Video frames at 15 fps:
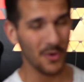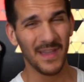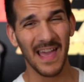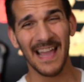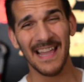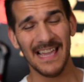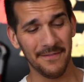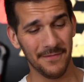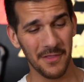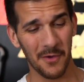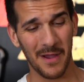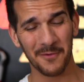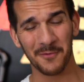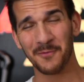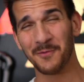Okay, even
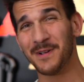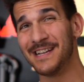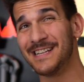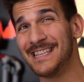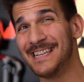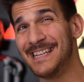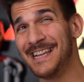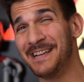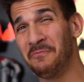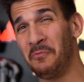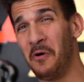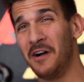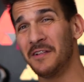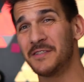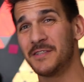though I really didn't
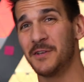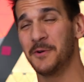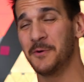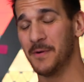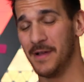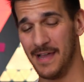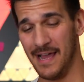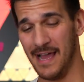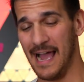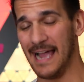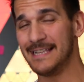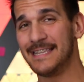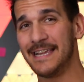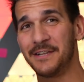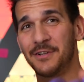want to,
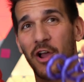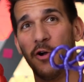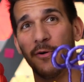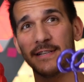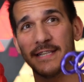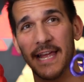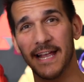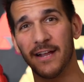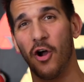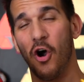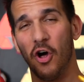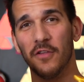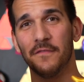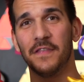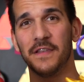I did go and take
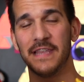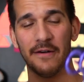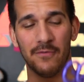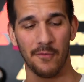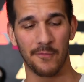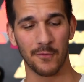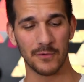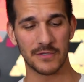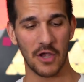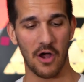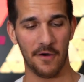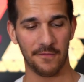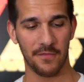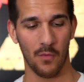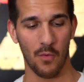all of the devil fruits
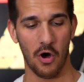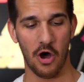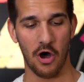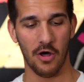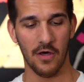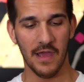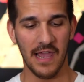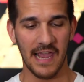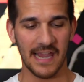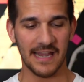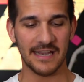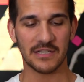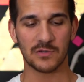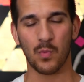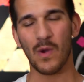off the wall
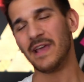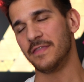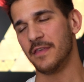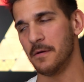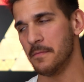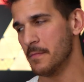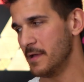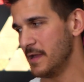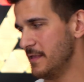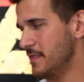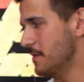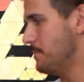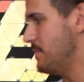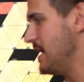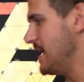and I just weighed them
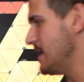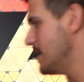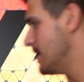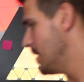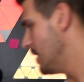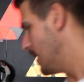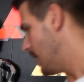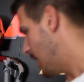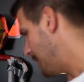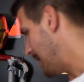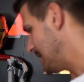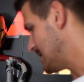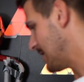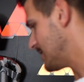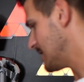in the bin.
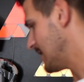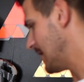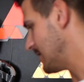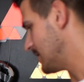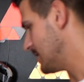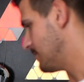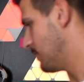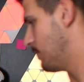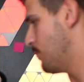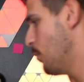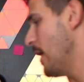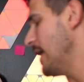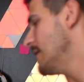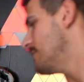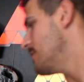I just have to get the
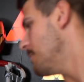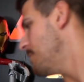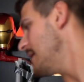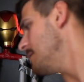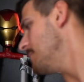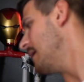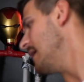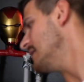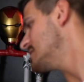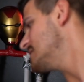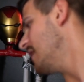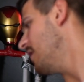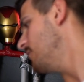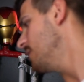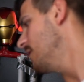weight of the bin by
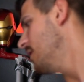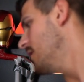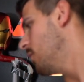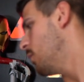itself.